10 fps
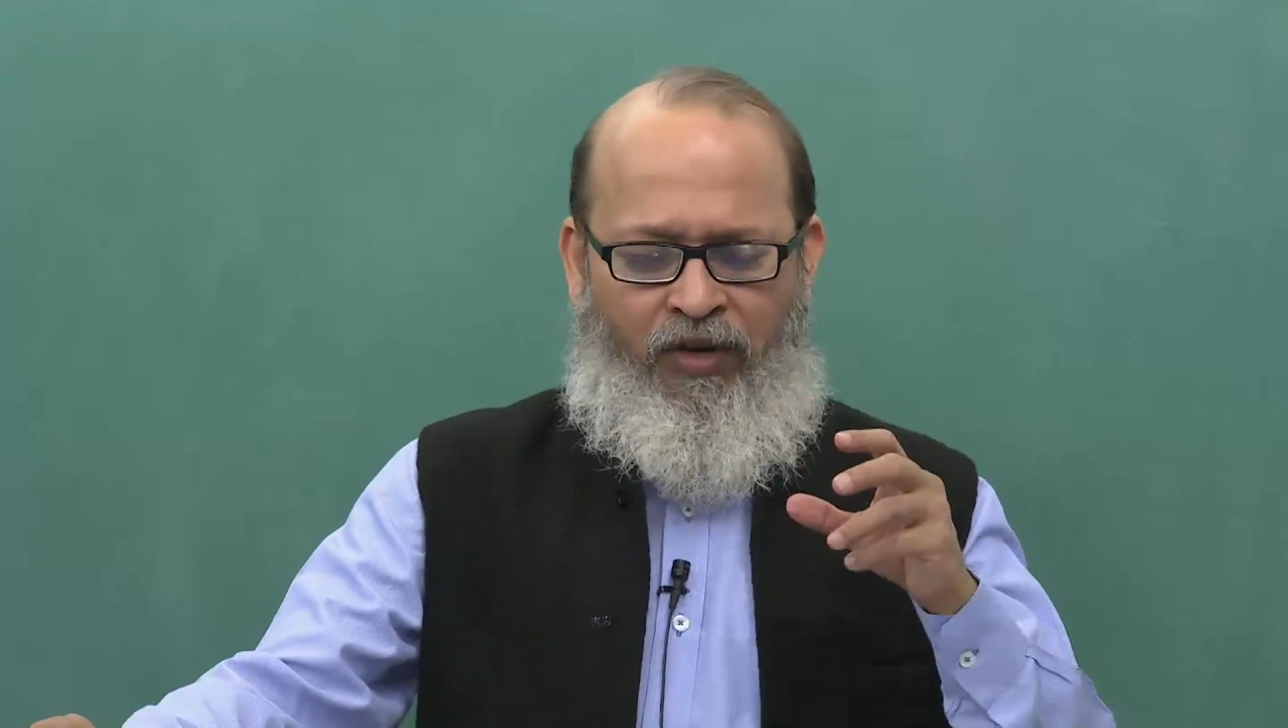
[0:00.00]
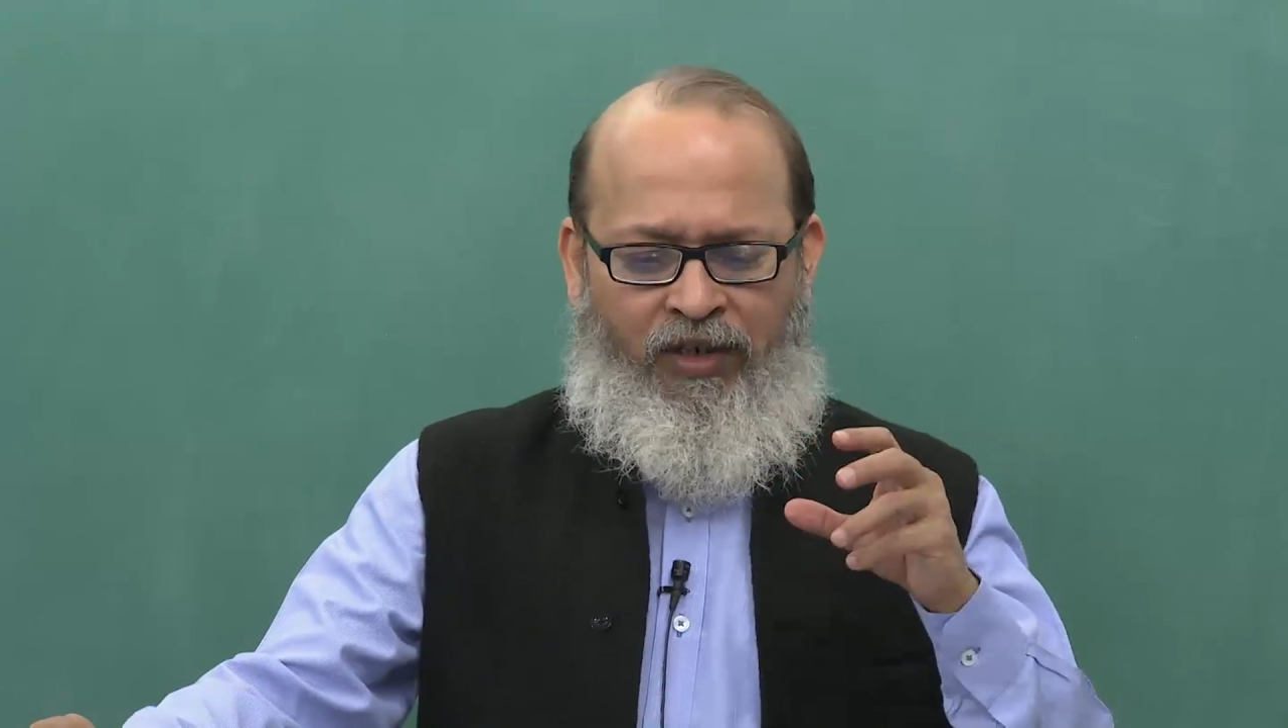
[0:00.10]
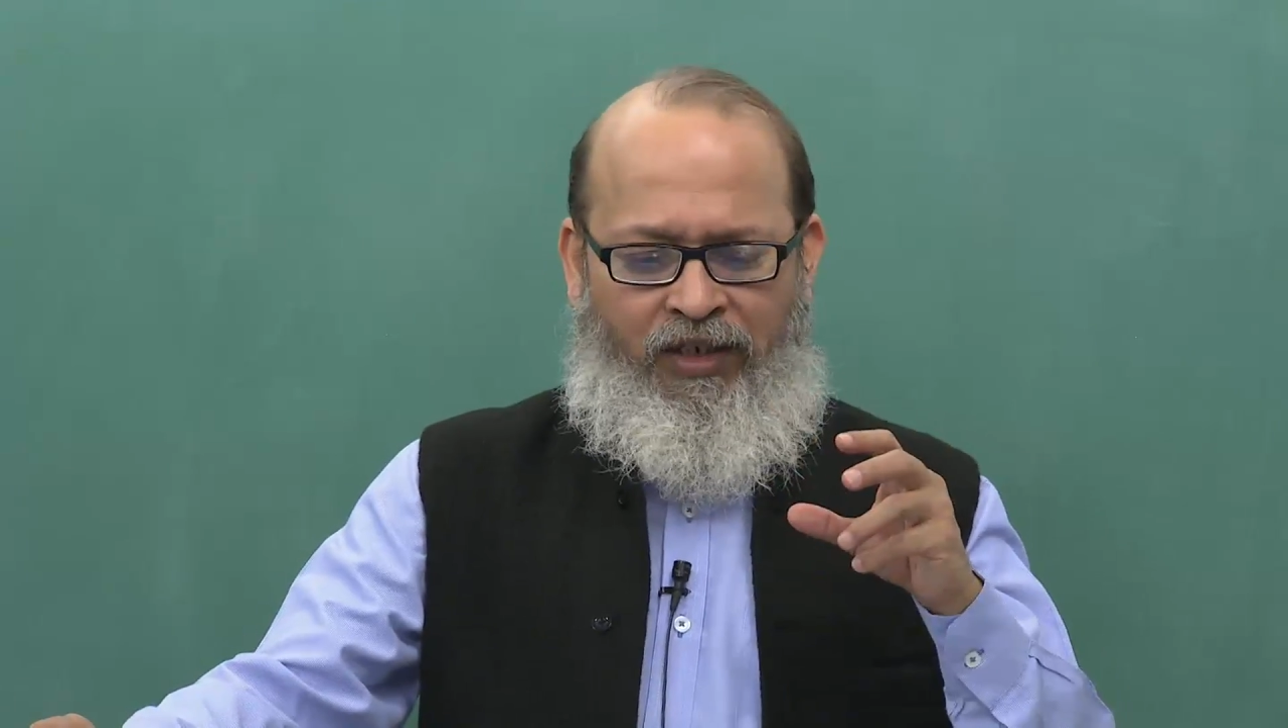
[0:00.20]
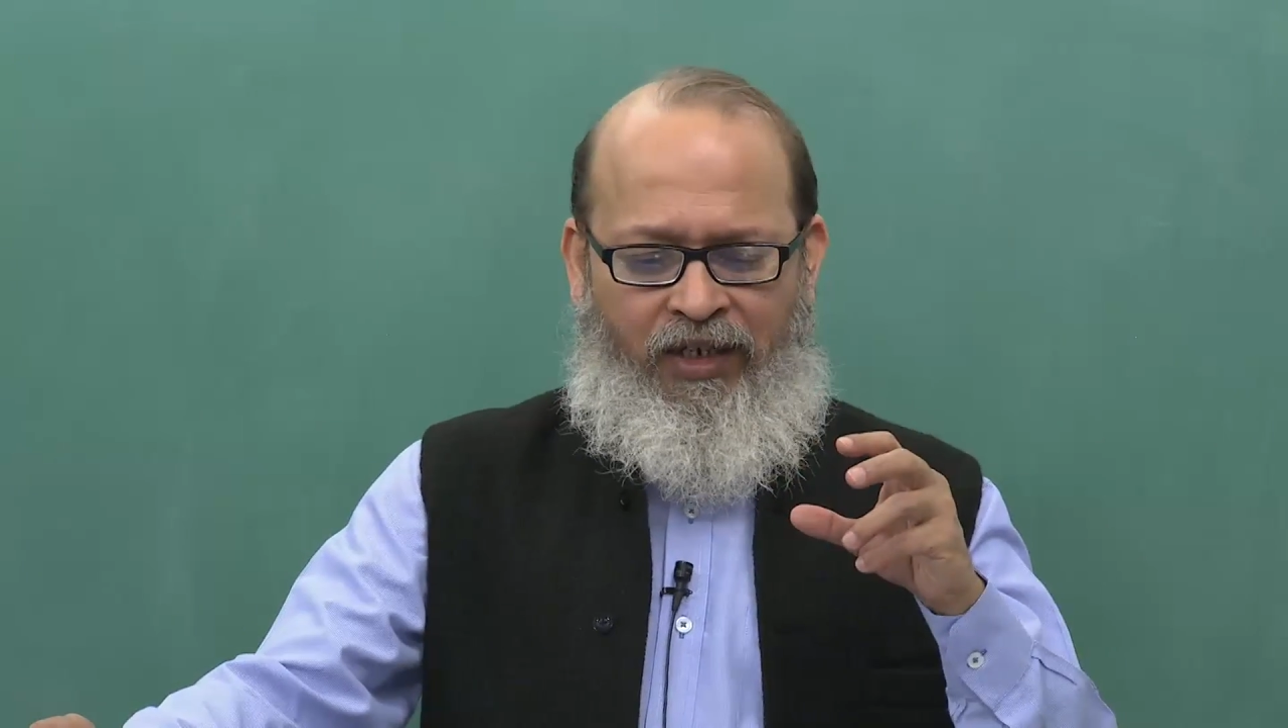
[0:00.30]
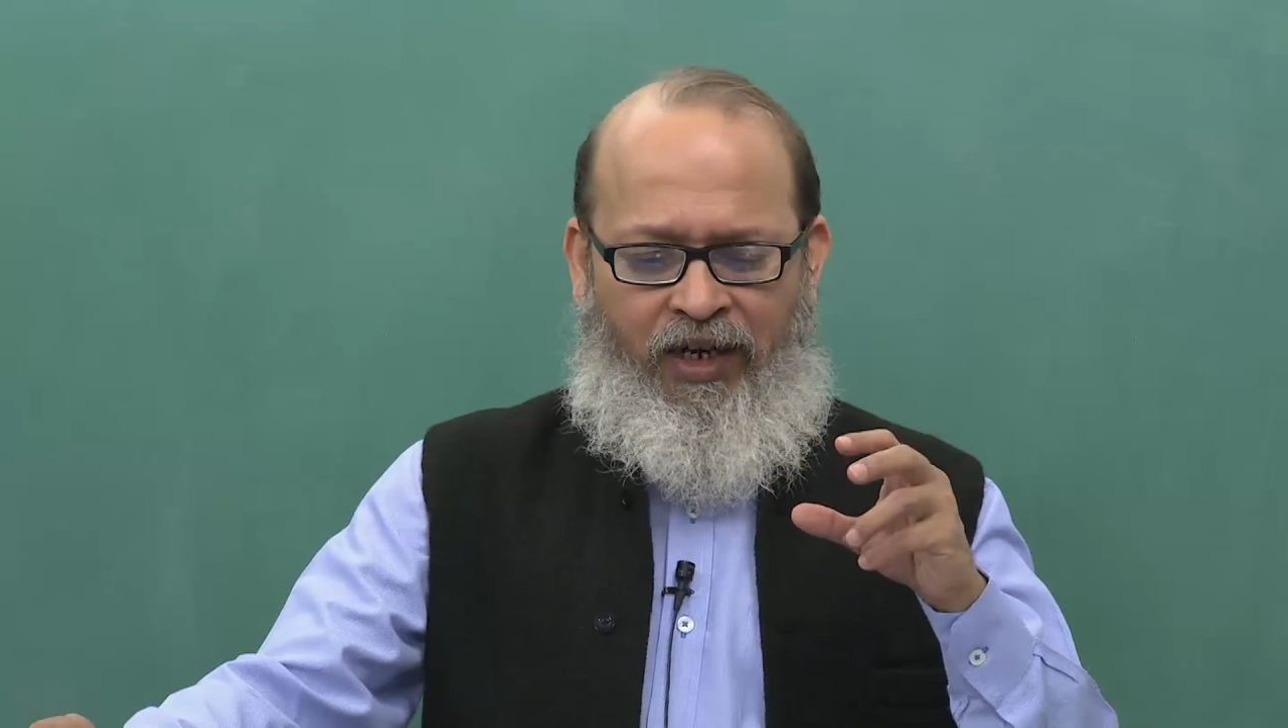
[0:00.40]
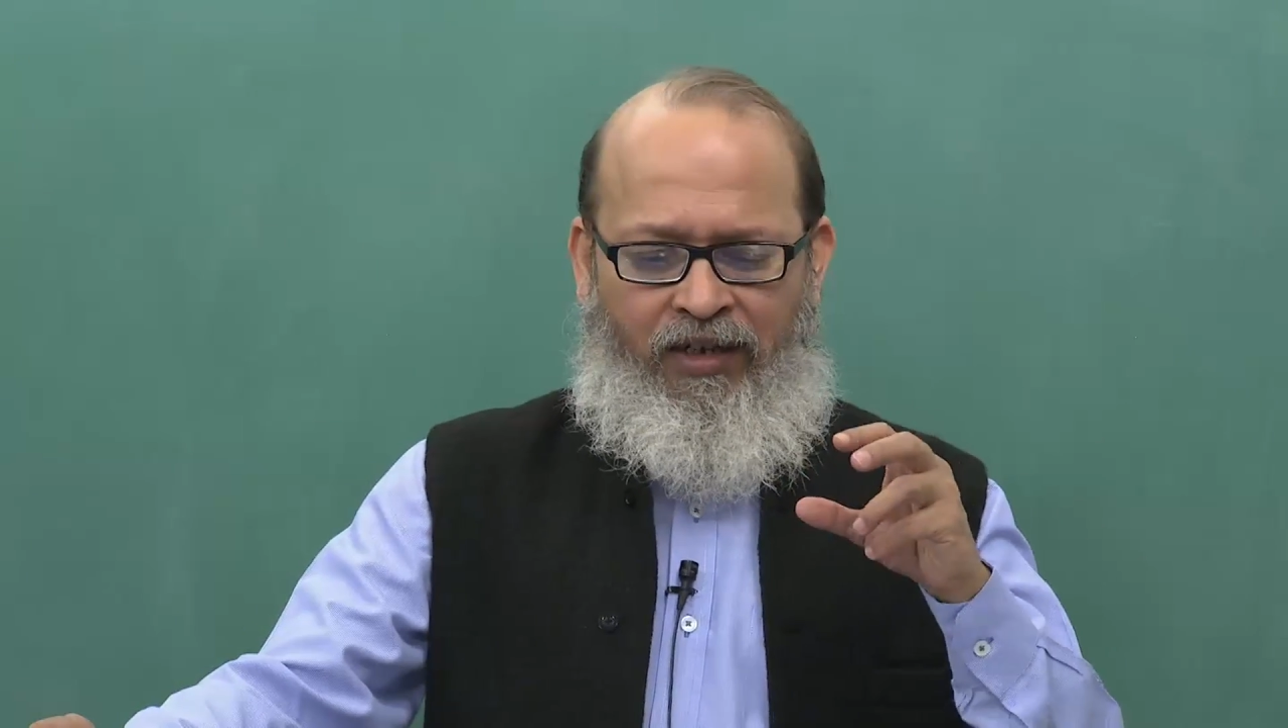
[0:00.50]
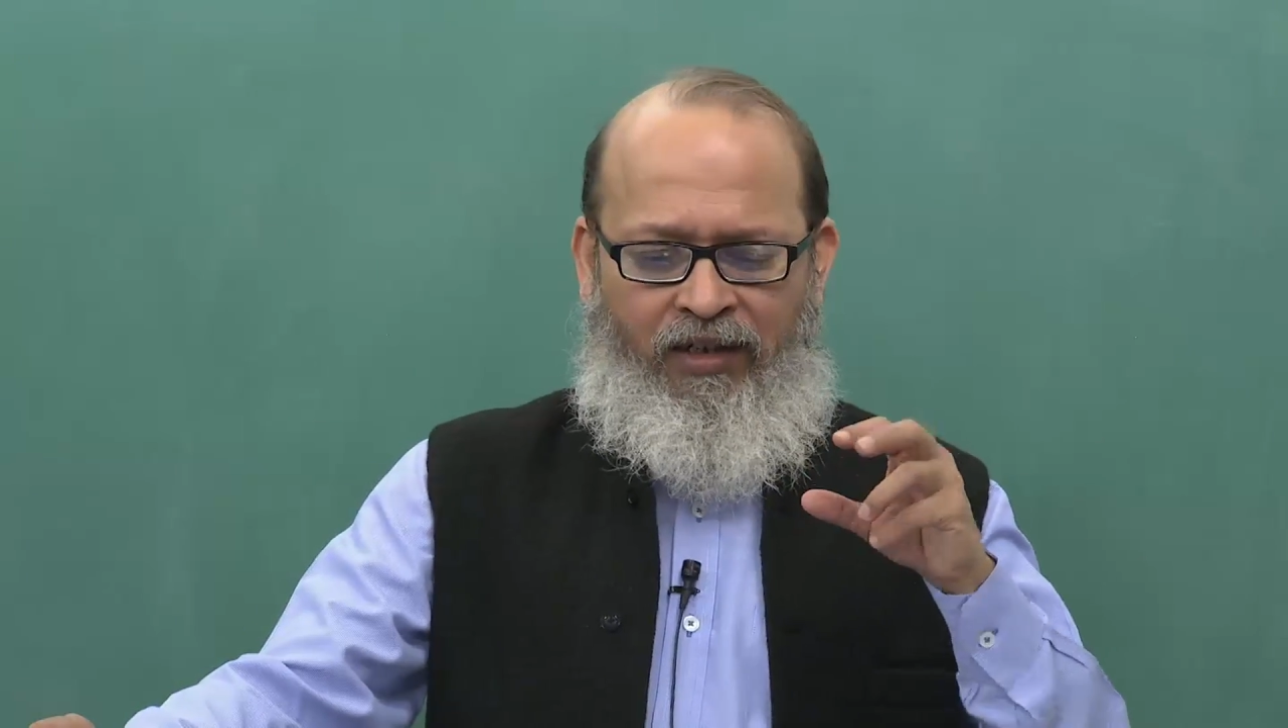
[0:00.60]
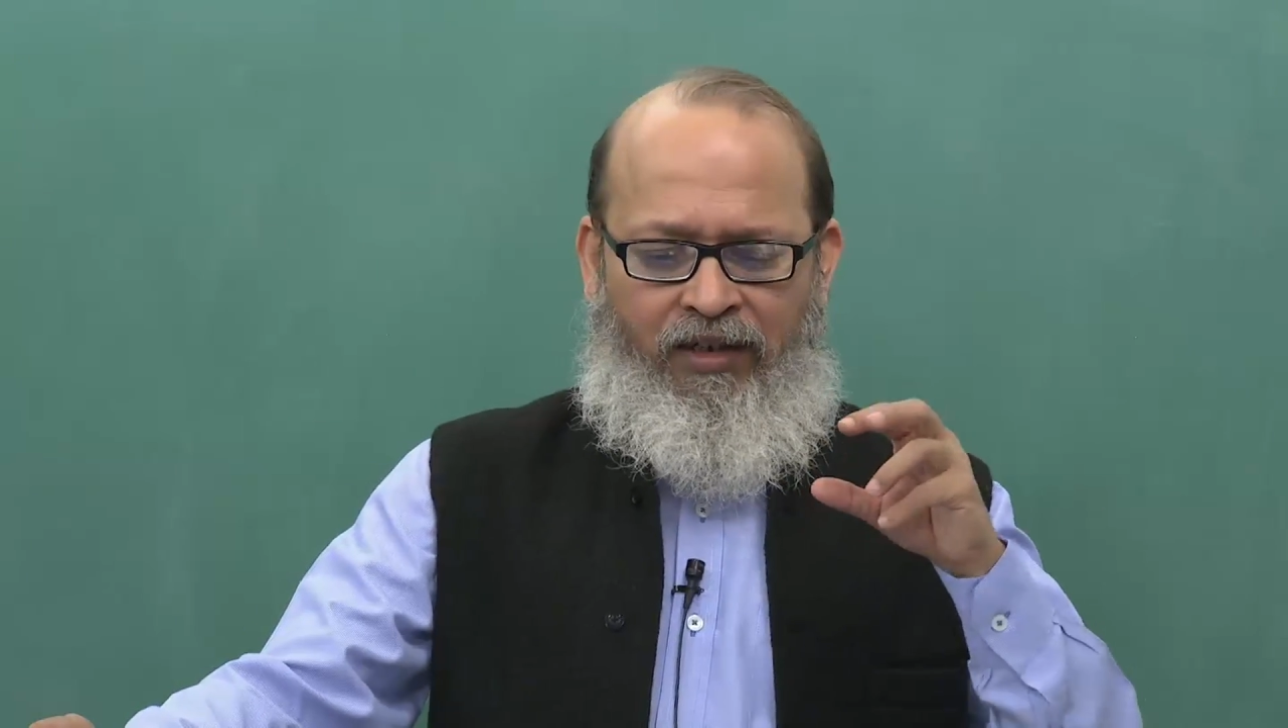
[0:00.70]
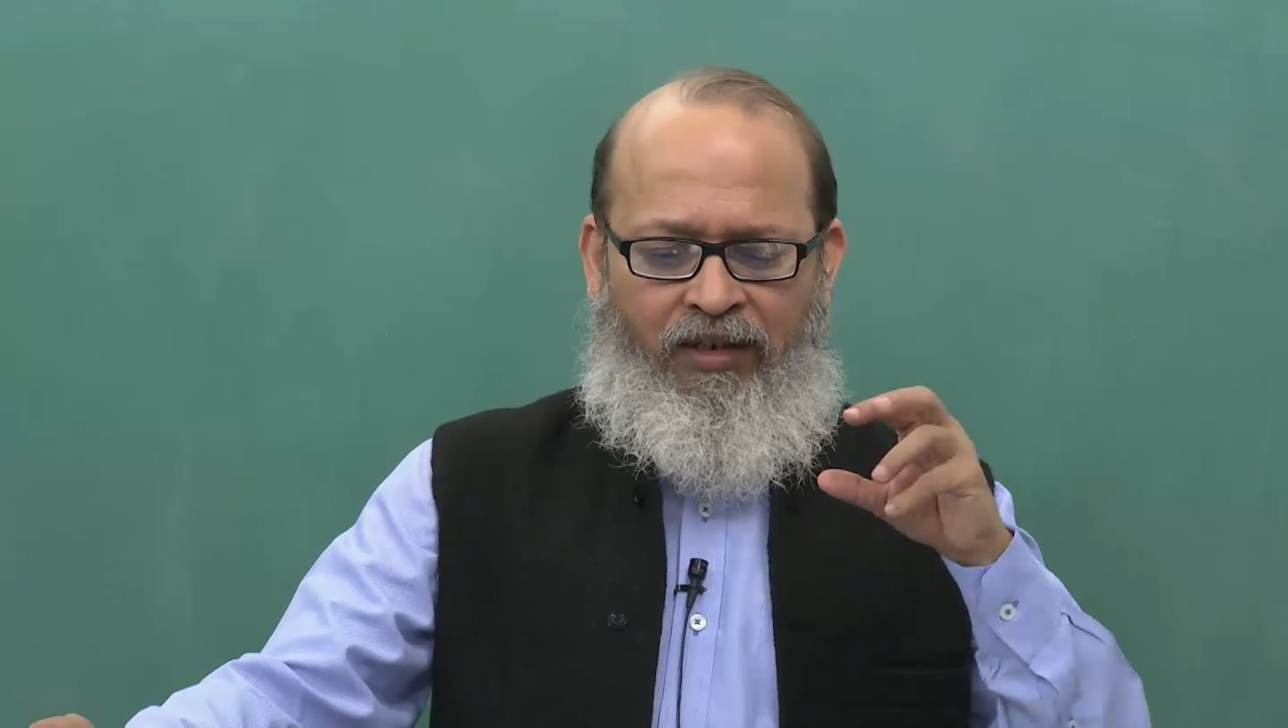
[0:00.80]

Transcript: you understand,